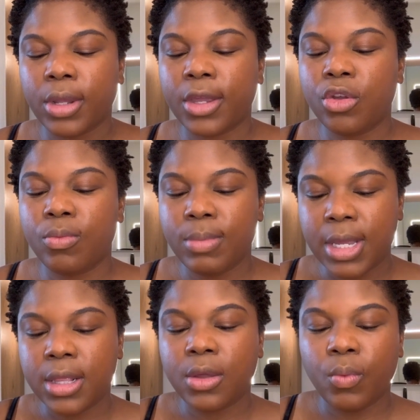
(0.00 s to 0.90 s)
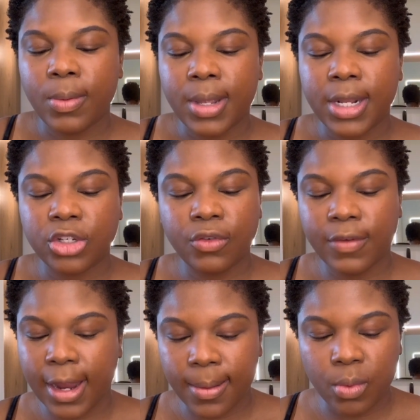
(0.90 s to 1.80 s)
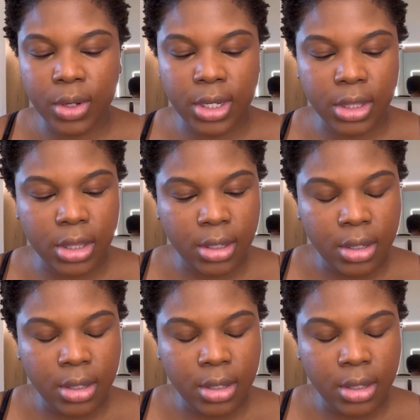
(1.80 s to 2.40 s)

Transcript: like you meet the women that you vibe with,